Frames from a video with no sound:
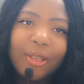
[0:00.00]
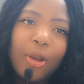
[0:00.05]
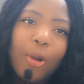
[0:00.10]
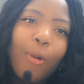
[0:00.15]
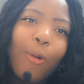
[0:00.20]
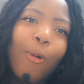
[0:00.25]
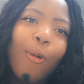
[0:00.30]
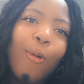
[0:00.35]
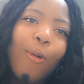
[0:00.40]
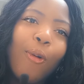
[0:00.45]

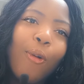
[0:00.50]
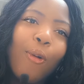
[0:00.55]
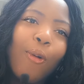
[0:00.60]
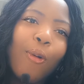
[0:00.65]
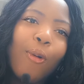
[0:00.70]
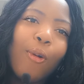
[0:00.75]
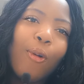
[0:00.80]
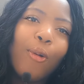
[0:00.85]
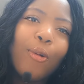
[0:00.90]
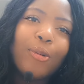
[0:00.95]

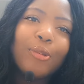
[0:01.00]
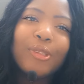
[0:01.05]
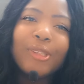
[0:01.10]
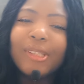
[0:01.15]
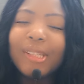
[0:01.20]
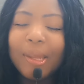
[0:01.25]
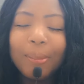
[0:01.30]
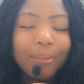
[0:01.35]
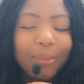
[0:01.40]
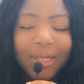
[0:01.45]
Oh
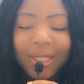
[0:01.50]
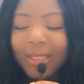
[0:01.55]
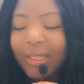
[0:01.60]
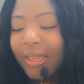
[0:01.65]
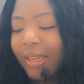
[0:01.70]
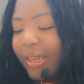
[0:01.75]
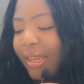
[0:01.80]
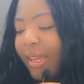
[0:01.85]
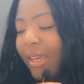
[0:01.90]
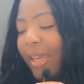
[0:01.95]

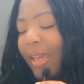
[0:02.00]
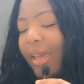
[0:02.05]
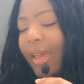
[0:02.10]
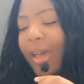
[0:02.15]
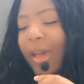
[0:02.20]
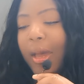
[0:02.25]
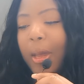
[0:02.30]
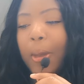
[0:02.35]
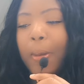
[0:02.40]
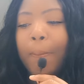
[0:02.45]
Zempic.
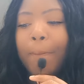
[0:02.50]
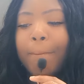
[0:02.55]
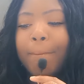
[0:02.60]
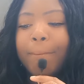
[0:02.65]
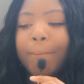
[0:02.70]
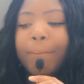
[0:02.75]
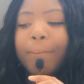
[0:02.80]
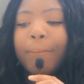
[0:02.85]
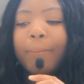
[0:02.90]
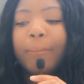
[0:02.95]

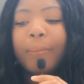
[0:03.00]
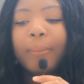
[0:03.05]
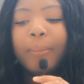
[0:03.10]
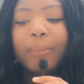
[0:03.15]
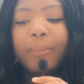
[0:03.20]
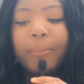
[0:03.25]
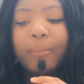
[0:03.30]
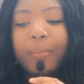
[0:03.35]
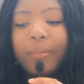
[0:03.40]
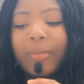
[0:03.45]
Um
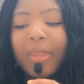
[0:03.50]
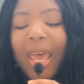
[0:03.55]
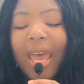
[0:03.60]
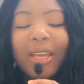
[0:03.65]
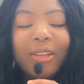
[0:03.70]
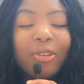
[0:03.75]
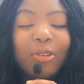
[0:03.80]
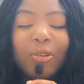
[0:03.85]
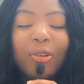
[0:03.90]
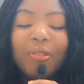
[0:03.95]

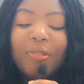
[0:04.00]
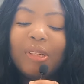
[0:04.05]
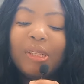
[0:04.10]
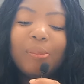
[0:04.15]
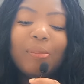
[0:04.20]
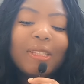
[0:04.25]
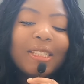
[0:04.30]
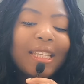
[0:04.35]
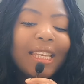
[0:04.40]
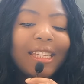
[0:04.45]
I don't know if
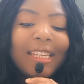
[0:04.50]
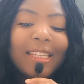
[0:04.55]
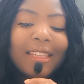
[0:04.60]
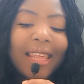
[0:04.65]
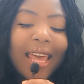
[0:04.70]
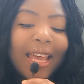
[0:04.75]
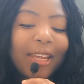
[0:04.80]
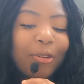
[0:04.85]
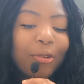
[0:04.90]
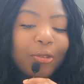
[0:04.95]
he's been taking
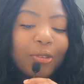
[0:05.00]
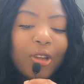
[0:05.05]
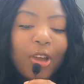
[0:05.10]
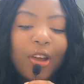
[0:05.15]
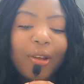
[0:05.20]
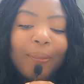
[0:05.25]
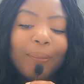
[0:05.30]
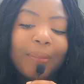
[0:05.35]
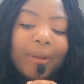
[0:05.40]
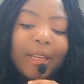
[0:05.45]
that or
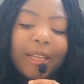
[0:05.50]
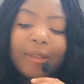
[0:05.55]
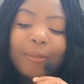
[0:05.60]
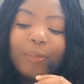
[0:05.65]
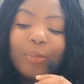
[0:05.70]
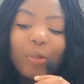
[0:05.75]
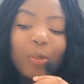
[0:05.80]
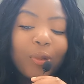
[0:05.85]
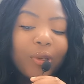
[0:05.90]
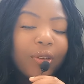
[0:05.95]
not,
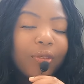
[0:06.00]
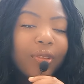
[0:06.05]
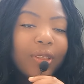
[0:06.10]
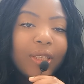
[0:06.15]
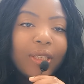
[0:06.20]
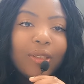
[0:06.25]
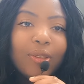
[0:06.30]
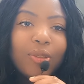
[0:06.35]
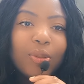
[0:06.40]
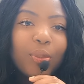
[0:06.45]
but whatever
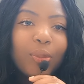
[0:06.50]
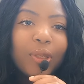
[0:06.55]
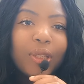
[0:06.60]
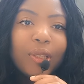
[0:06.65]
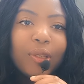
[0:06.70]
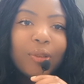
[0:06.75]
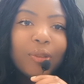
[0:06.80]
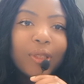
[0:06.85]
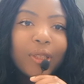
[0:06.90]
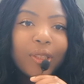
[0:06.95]
he doing,
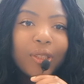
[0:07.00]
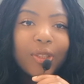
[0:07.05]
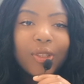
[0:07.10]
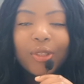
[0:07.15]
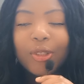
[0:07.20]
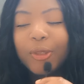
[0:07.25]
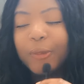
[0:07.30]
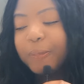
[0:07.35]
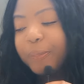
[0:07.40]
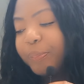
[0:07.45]
he looking
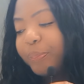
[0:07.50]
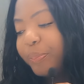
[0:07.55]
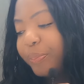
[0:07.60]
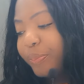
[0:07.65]
good.